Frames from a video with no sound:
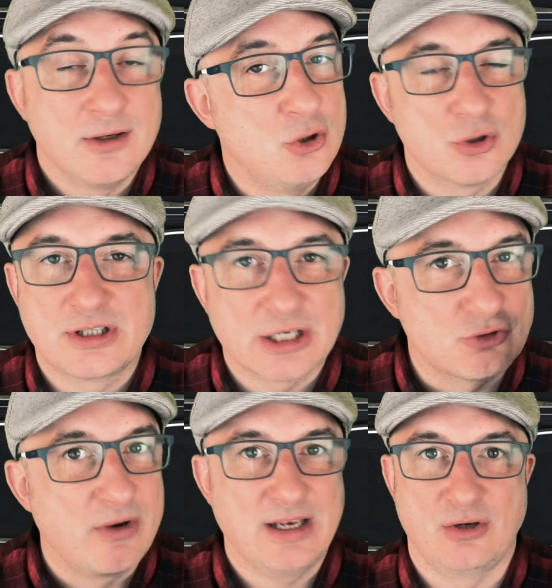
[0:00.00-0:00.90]
use this
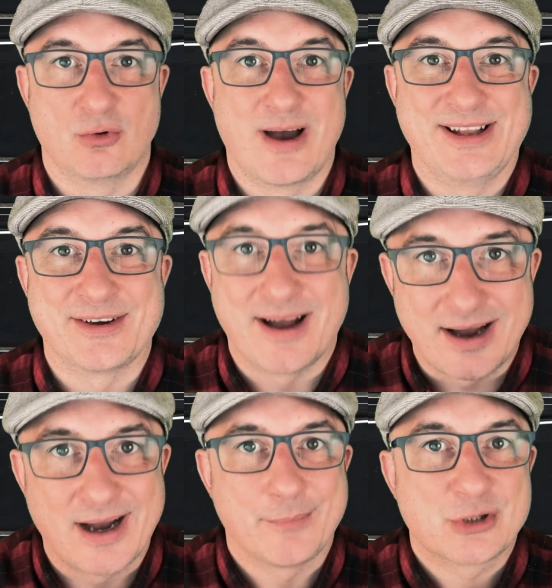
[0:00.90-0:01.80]
radio in an
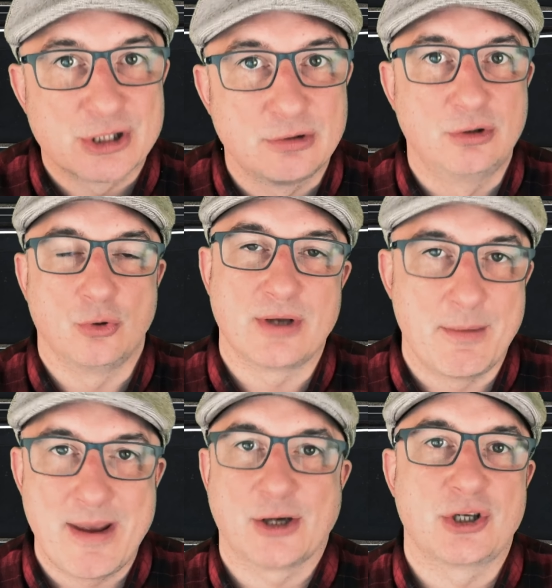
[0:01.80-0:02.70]
absolute
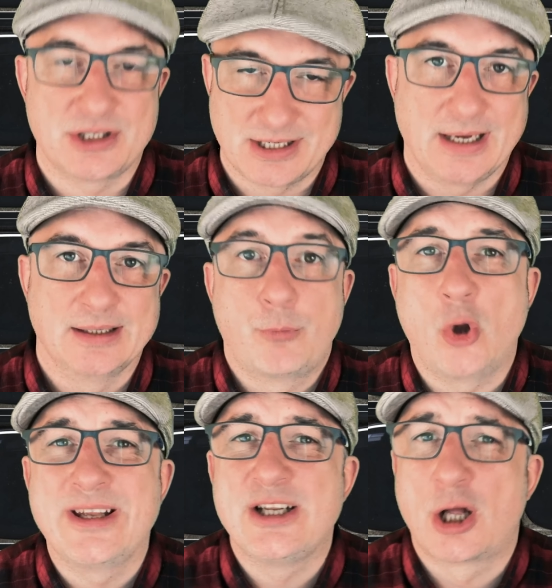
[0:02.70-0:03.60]
emergency.
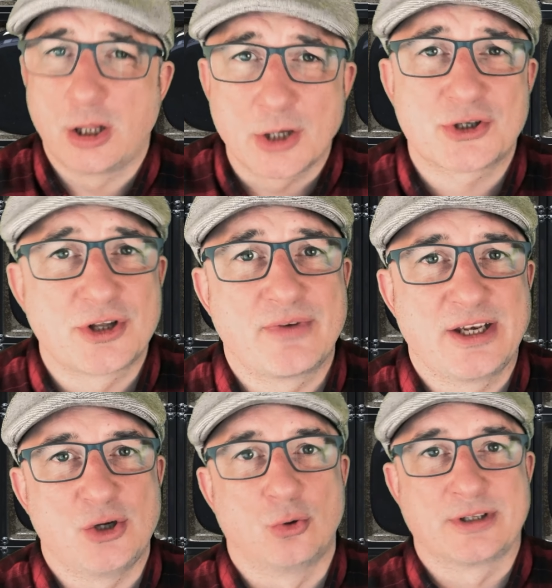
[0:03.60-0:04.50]
Pauline clutched the
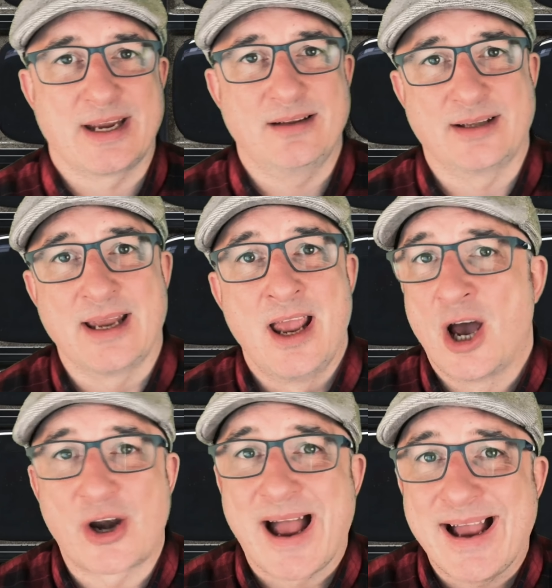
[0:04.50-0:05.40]
radio tightly,
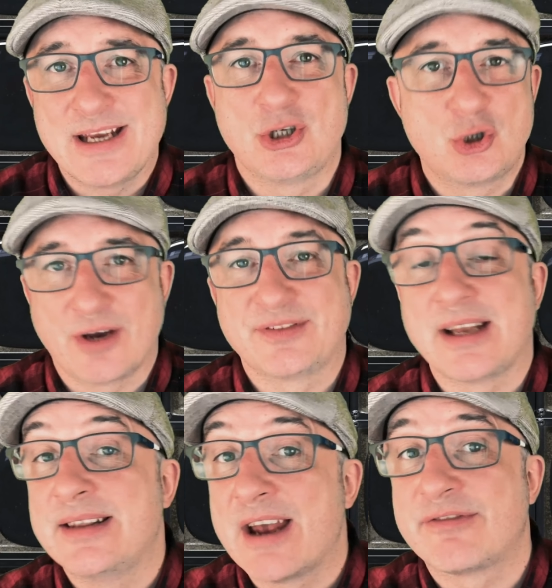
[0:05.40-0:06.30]
her eyes
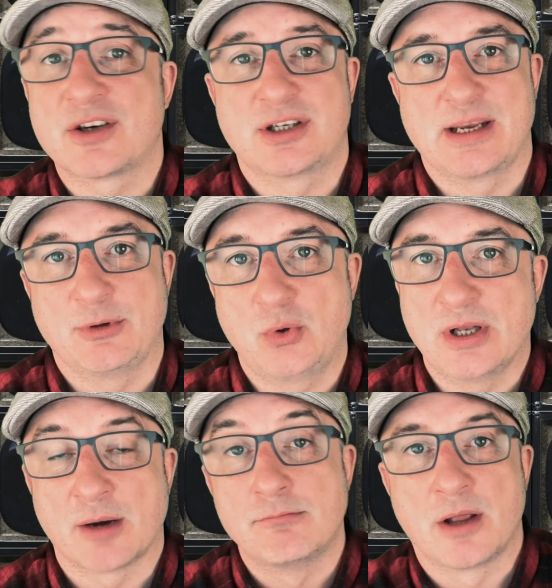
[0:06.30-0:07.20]
shifting nervously between
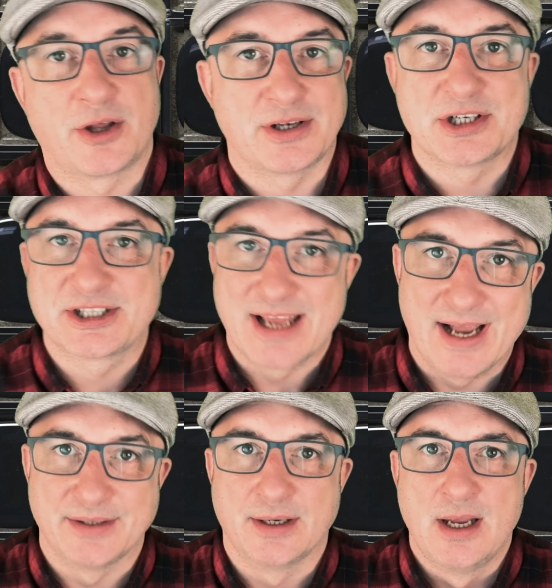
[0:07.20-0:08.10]
her mother and
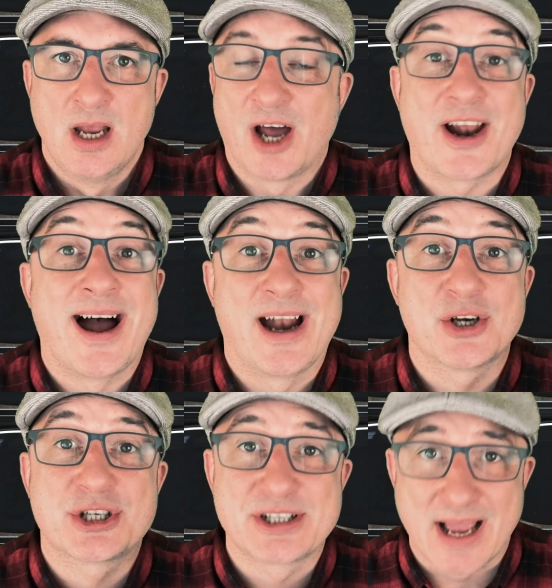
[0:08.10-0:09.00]
Stan. Her
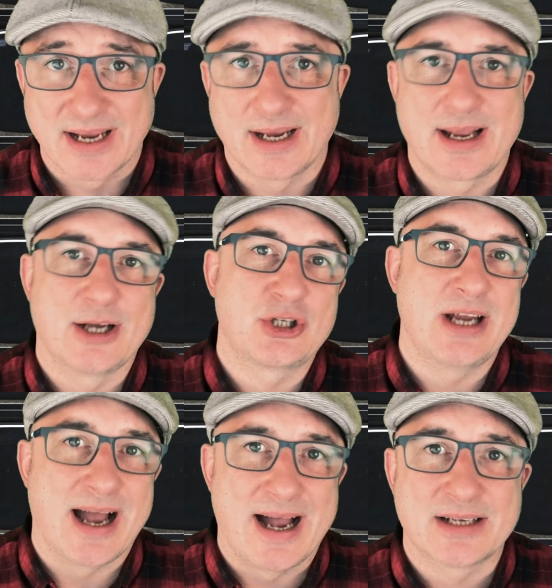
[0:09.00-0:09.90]
heart sank as she
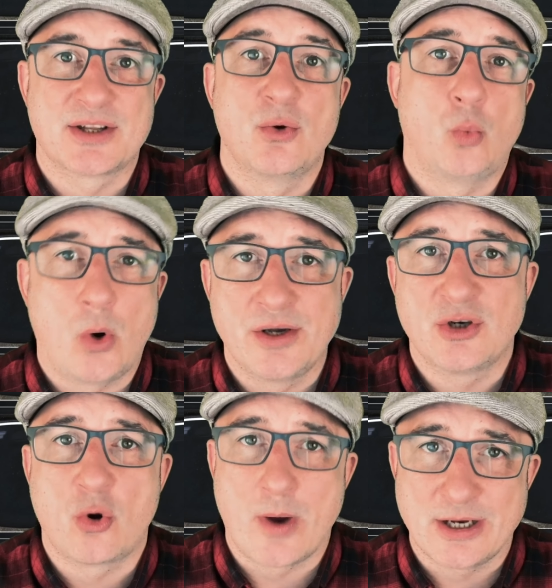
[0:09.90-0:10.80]
asked the one
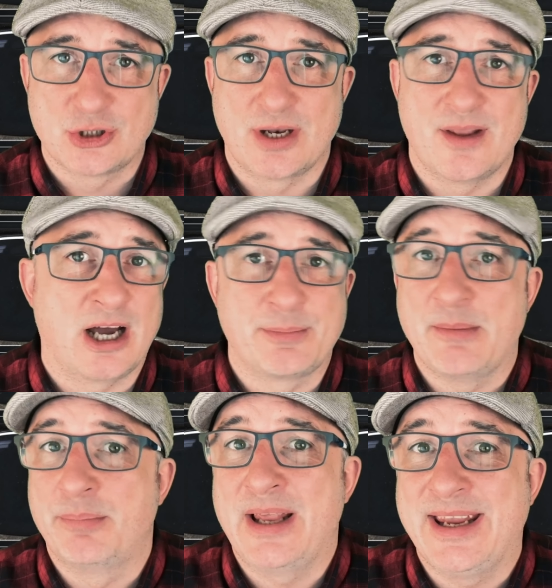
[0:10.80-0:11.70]
question that had
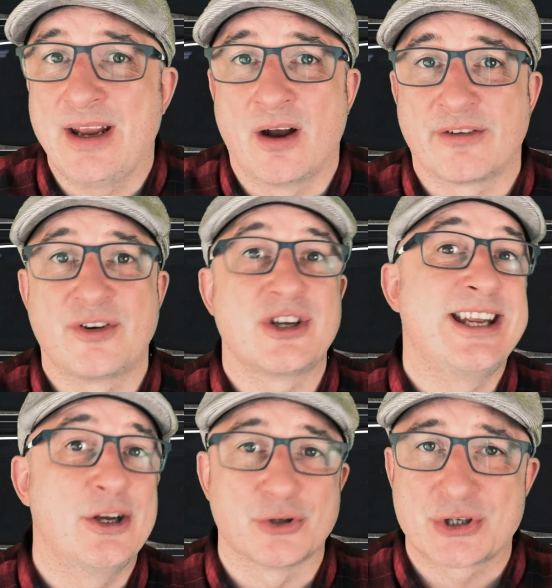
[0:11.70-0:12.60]
been plaguing her for
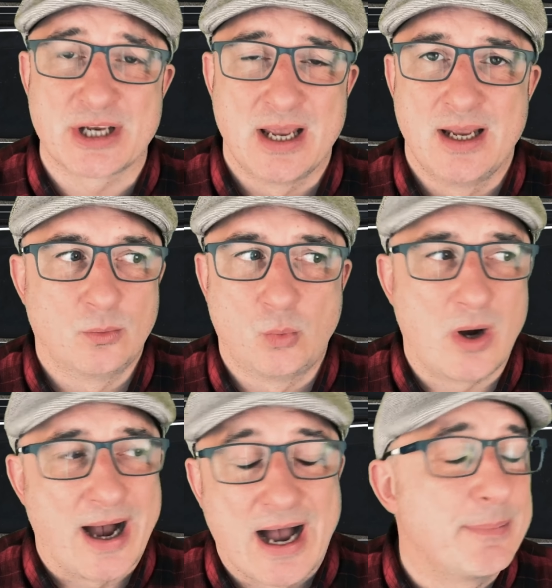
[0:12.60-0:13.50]
years.
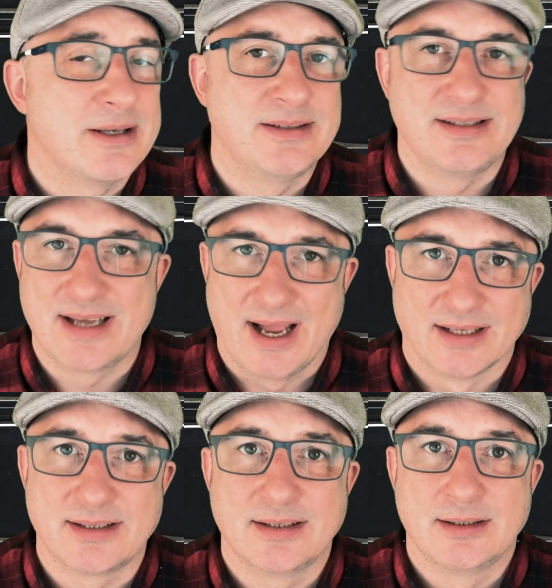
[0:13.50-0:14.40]
What happened to
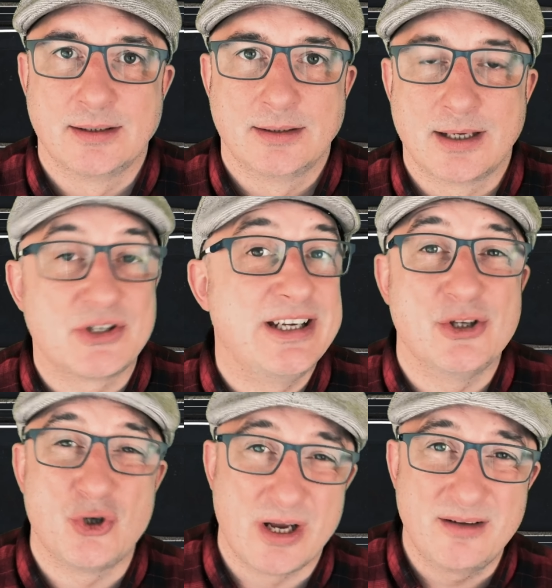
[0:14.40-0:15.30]
Dad? Is he
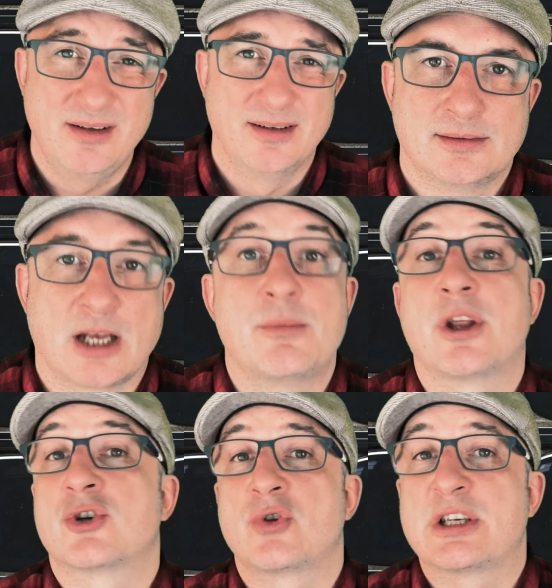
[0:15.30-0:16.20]
in jail? Her
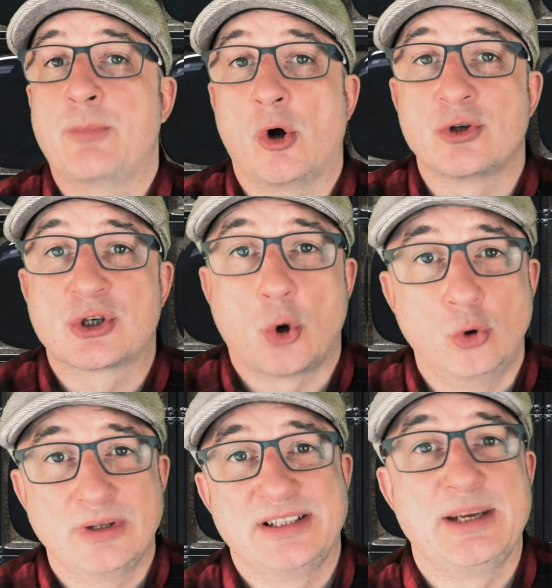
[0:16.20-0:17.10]
mother's response
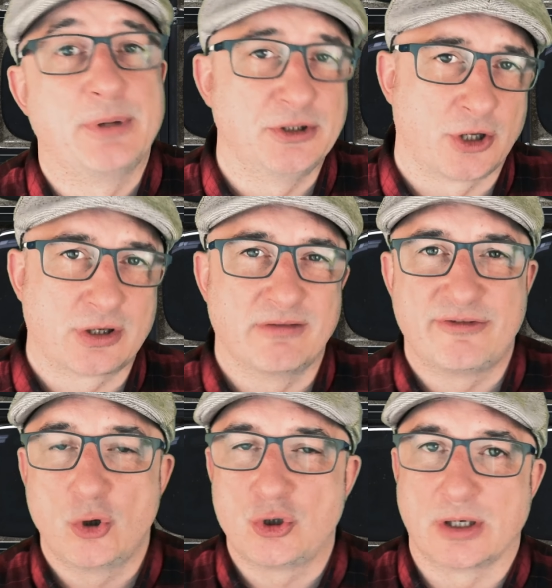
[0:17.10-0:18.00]
only deepened her
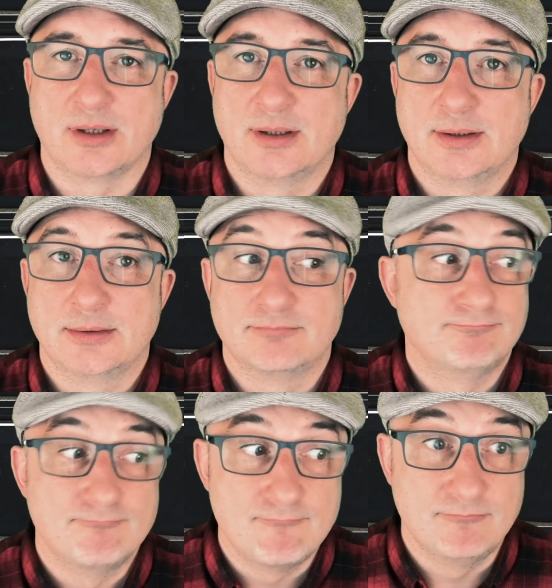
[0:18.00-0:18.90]
confusion.
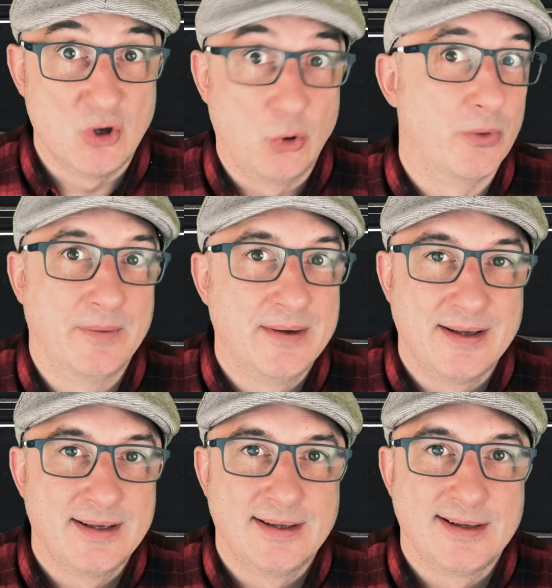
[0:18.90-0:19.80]
No,
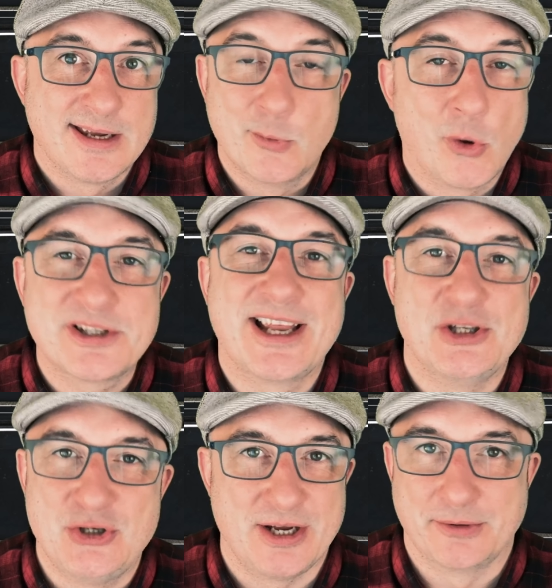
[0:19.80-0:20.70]
he wasn't
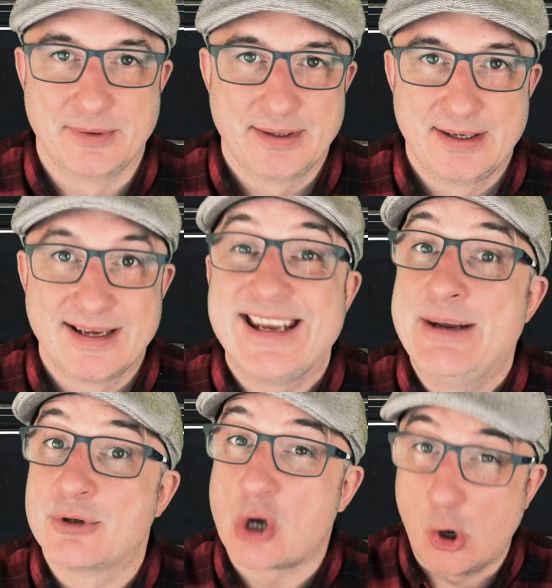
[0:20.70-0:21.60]
in jail. He
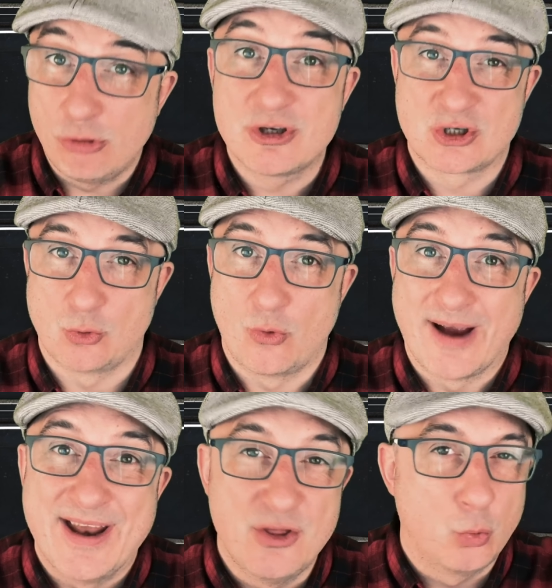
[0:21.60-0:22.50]
was also
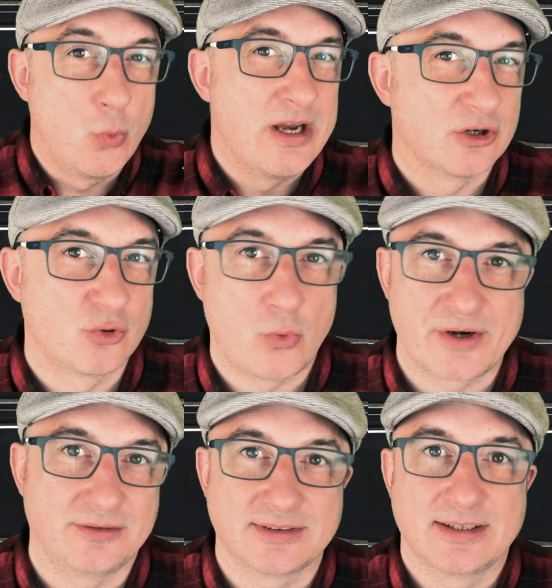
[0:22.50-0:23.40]
in the weird
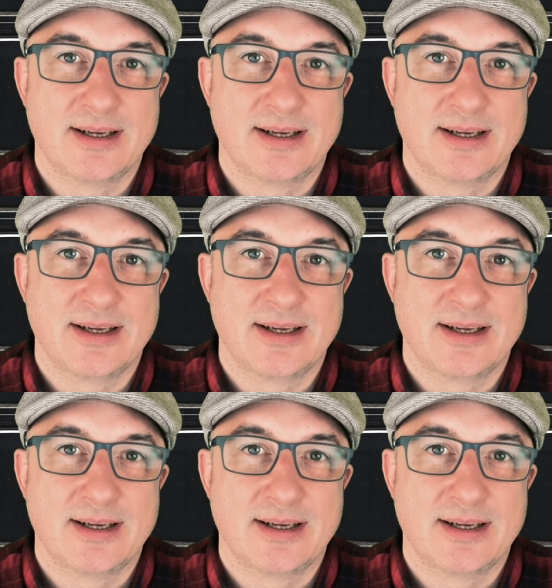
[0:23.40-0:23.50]
world.